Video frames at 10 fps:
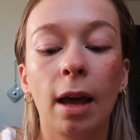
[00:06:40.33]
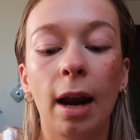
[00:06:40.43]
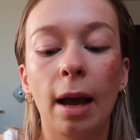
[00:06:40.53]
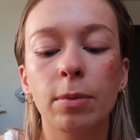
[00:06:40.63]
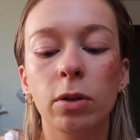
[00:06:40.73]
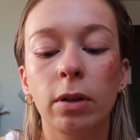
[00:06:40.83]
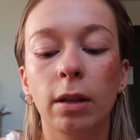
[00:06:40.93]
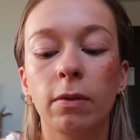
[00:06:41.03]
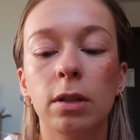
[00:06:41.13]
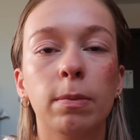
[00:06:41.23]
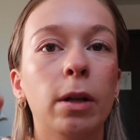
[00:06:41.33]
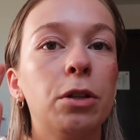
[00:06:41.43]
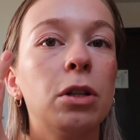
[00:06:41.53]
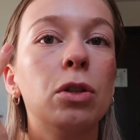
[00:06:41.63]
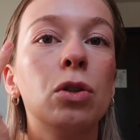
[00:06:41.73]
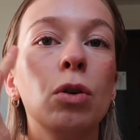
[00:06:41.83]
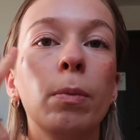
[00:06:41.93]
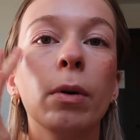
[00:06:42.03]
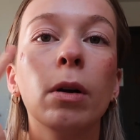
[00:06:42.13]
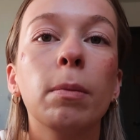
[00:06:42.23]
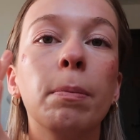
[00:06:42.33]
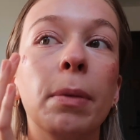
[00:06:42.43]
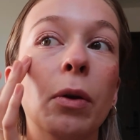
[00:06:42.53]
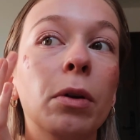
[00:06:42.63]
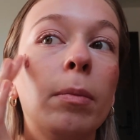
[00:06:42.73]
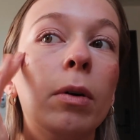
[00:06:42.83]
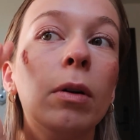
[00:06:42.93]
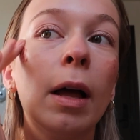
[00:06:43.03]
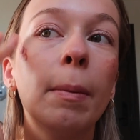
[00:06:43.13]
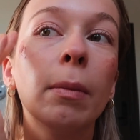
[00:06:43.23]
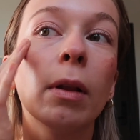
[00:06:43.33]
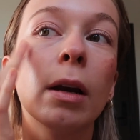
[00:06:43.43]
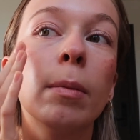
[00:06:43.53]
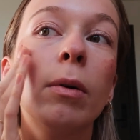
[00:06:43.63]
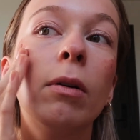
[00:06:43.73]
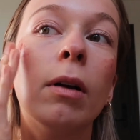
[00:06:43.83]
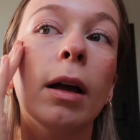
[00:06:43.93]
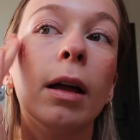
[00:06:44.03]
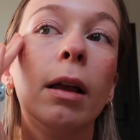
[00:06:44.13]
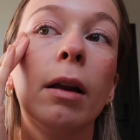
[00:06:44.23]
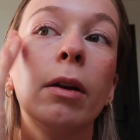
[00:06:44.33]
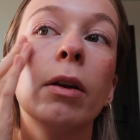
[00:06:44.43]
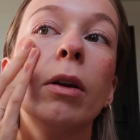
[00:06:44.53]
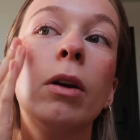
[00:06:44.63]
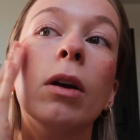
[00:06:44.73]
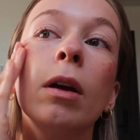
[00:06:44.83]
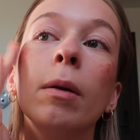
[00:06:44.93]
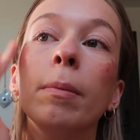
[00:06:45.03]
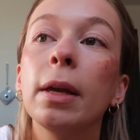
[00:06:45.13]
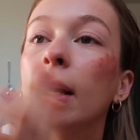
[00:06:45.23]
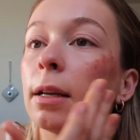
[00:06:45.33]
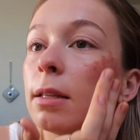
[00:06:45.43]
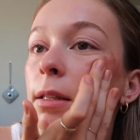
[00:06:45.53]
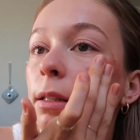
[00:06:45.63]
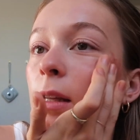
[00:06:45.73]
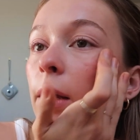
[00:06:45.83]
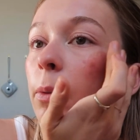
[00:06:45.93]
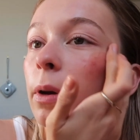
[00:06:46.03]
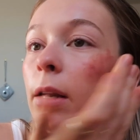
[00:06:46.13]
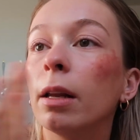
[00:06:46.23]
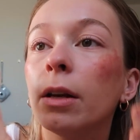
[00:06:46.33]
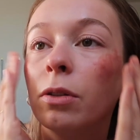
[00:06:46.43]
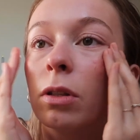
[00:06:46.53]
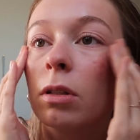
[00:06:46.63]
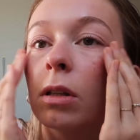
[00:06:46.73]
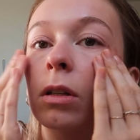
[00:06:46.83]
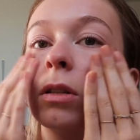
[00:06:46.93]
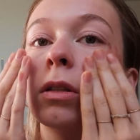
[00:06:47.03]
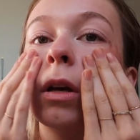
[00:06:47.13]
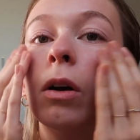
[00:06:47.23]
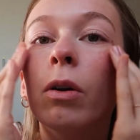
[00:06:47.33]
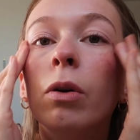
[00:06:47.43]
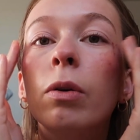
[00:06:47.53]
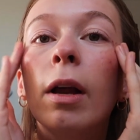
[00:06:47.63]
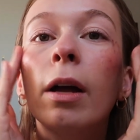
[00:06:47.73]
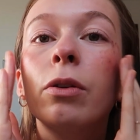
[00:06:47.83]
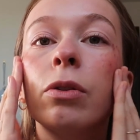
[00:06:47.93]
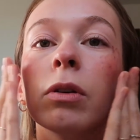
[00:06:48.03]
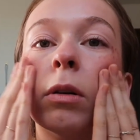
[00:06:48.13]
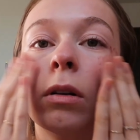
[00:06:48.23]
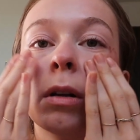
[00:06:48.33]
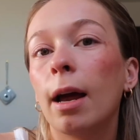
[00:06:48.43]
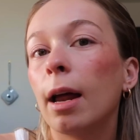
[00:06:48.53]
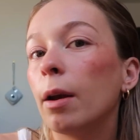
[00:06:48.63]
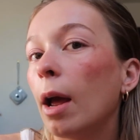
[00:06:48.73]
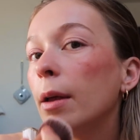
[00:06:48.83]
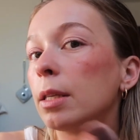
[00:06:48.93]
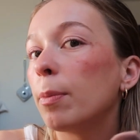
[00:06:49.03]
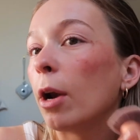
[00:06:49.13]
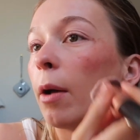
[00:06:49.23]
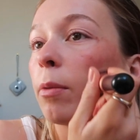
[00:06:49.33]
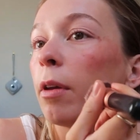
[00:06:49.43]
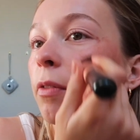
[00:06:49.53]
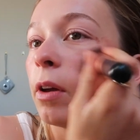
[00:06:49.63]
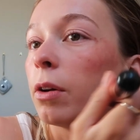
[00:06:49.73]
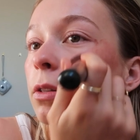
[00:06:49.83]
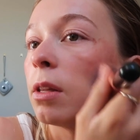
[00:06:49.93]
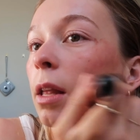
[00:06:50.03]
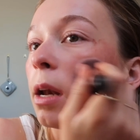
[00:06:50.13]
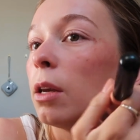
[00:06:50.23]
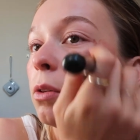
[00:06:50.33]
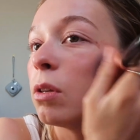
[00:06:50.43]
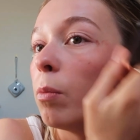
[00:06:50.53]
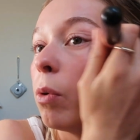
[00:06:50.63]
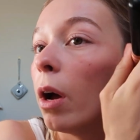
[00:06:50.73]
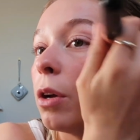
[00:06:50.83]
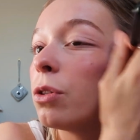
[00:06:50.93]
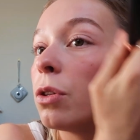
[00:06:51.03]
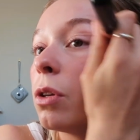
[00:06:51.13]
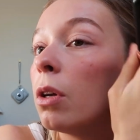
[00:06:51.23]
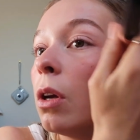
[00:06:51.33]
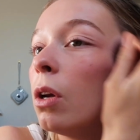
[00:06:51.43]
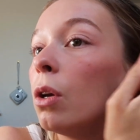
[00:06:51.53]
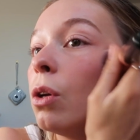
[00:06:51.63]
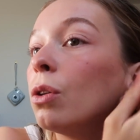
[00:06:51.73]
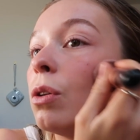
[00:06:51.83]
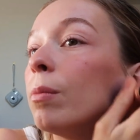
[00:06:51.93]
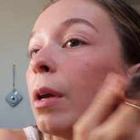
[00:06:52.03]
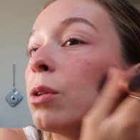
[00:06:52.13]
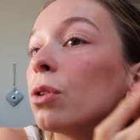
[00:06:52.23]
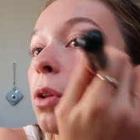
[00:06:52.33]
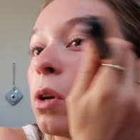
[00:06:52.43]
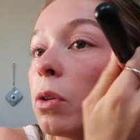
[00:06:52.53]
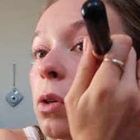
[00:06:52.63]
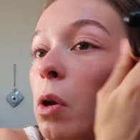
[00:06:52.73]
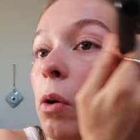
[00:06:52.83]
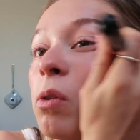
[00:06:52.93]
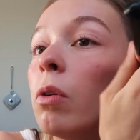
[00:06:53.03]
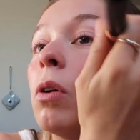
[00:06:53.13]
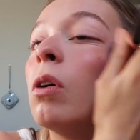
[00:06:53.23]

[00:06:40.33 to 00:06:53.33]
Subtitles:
And I absolutely love this blush. It's super buildable and blendable, and because it's liquid, it just looks so natural. And I spread it out with my fingers, and then I use a brush to make sure there's no